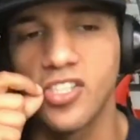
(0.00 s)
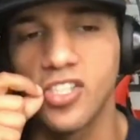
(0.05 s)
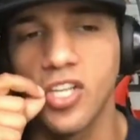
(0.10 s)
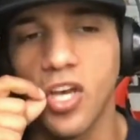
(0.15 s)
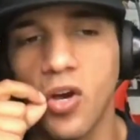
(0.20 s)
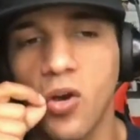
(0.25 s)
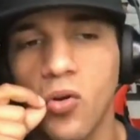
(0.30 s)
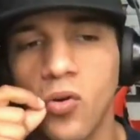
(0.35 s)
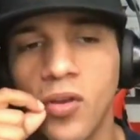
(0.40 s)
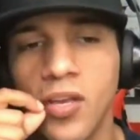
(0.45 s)

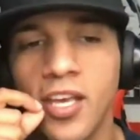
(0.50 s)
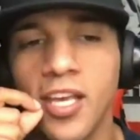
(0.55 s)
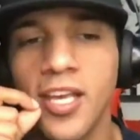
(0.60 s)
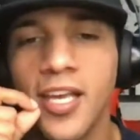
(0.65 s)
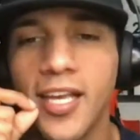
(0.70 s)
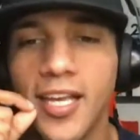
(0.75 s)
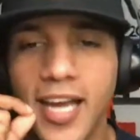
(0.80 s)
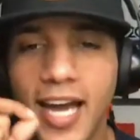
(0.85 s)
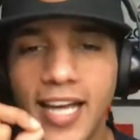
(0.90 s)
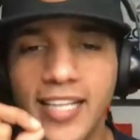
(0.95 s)
So
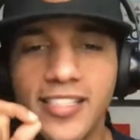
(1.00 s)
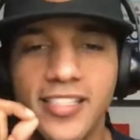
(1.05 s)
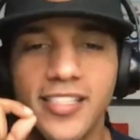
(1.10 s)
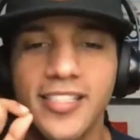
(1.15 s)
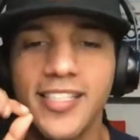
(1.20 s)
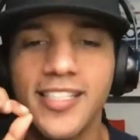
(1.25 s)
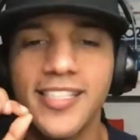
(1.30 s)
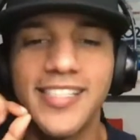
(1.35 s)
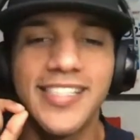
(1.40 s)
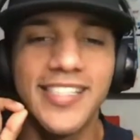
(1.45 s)

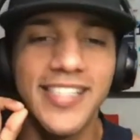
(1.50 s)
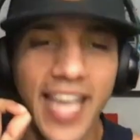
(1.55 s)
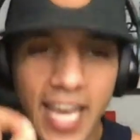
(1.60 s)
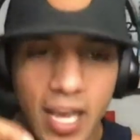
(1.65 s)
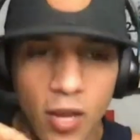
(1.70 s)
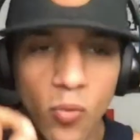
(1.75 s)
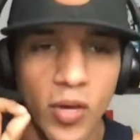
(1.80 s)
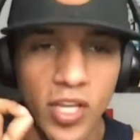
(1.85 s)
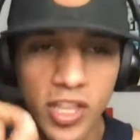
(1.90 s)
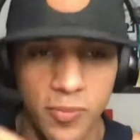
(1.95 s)
guys,
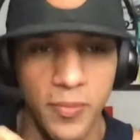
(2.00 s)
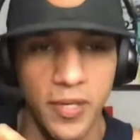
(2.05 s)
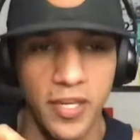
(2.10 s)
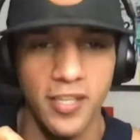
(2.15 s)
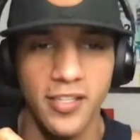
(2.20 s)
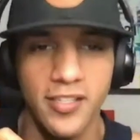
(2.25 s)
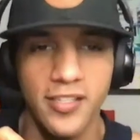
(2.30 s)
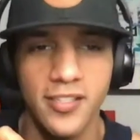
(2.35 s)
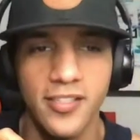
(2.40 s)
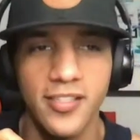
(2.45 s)
say it with
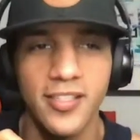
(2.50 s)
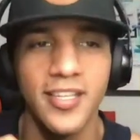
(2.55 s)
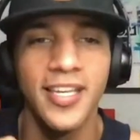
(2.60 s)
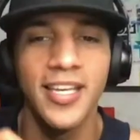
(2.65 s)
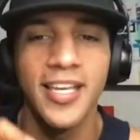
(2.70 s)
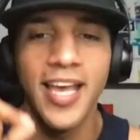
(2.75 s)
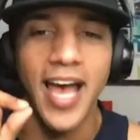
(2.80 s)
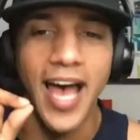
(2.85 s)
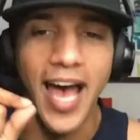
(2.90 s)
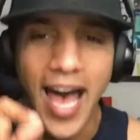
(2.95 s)
me.
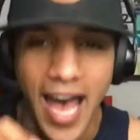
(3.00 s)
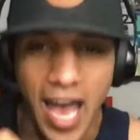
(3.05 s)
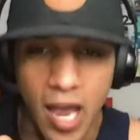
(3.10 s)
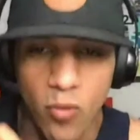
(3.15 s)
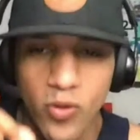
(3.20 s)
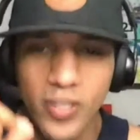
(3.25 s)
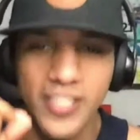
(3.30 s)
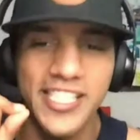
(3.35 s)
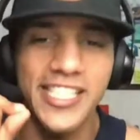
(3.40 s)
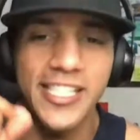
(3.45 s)
I
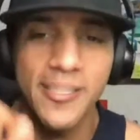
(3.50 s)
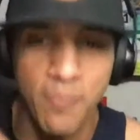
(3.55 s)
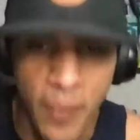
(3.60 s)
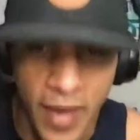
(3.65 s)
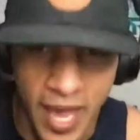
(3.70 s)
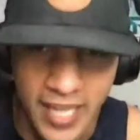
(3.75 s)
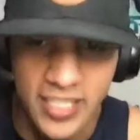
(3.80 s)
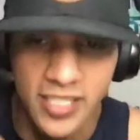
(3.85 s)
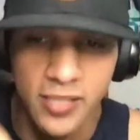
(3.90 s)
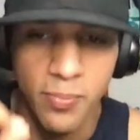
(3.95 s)

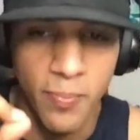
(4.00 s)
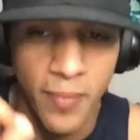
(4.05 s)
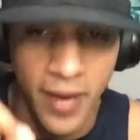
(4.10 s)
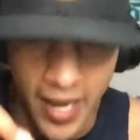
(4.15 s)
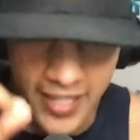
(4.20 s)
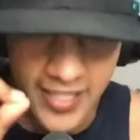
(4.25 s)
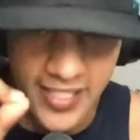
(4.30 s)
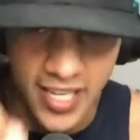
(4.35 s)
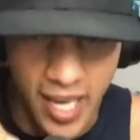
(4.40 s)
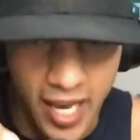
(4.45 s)
respect my
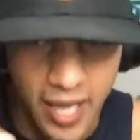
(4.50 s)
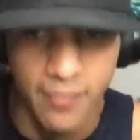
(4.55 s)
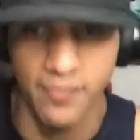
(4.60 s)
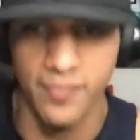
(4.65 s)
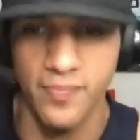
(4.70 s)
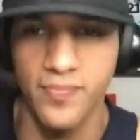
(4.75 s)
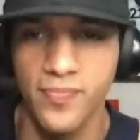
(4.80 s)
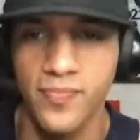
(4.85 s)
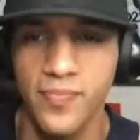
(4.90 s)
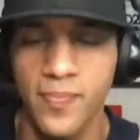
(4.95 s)
time.
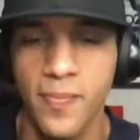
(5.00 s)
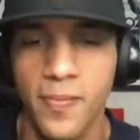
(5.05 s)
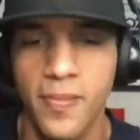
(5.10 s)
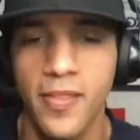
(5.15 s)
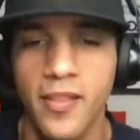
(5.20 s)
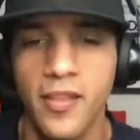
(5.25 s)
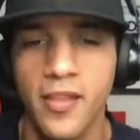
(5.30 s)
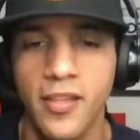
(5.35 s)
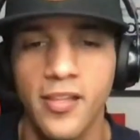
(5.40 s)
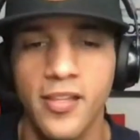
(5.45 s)

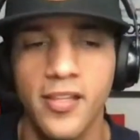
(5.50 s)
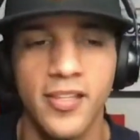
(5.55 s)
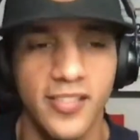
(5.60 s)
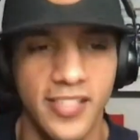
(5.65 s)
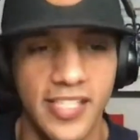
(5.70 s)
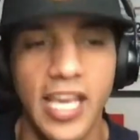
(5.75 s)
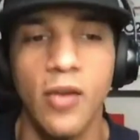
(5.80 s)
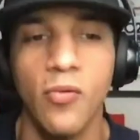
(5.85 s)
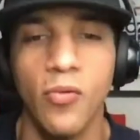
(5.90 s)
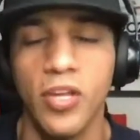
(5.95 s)

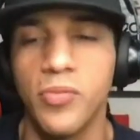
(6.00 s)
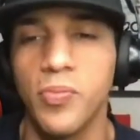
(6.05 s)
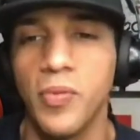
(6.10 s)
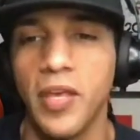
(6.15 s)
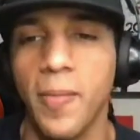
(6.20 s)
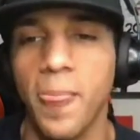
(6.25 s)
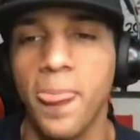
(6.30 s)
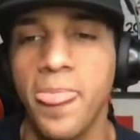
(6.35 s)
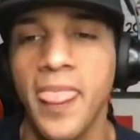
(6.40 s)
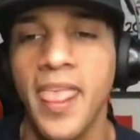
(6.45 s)
Say it with me.
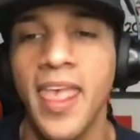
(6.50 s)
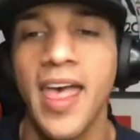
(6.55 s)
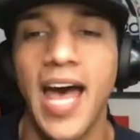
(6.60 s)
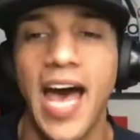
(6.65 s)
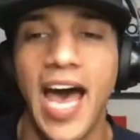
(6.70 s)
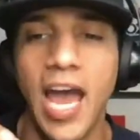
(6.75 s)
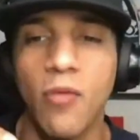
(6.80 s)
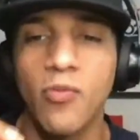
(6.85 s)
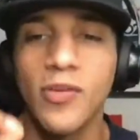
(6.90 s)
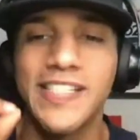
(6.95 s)

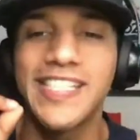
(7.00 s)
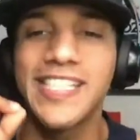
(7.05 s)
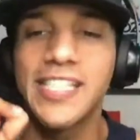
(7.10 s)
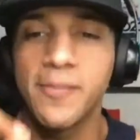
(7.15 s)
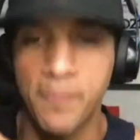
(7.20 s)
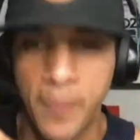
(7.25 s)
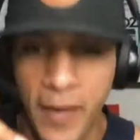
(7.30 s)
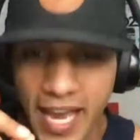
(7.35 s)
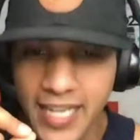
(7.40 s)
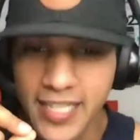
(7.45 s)
I
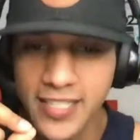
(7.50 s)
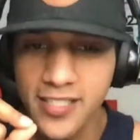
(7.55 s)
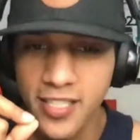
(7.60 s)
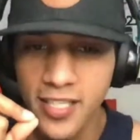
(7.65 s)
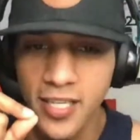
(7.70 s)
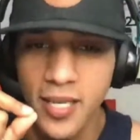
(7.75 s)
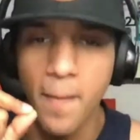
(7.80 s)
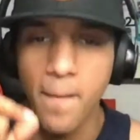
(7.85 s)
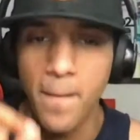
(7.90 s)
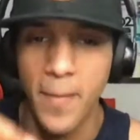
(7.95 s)
respect
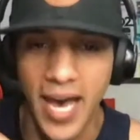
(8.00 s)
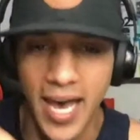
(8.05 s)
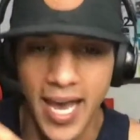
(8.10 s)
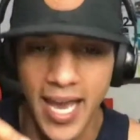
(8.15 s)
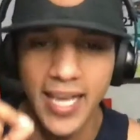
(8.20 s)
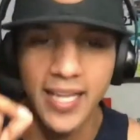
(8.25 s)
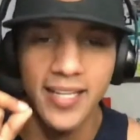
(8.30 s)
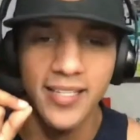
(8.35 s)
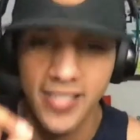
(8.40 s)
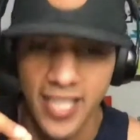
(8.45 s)

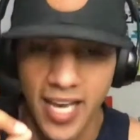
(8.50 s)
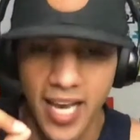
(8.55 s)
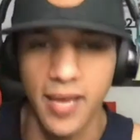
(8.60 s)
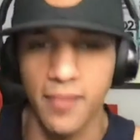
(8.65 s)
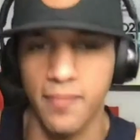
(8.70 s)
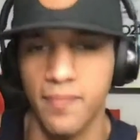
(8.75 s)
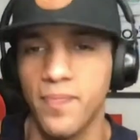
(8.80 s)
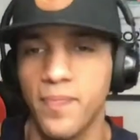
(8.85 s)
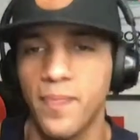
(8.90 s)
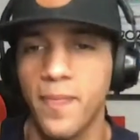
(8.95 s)
my time.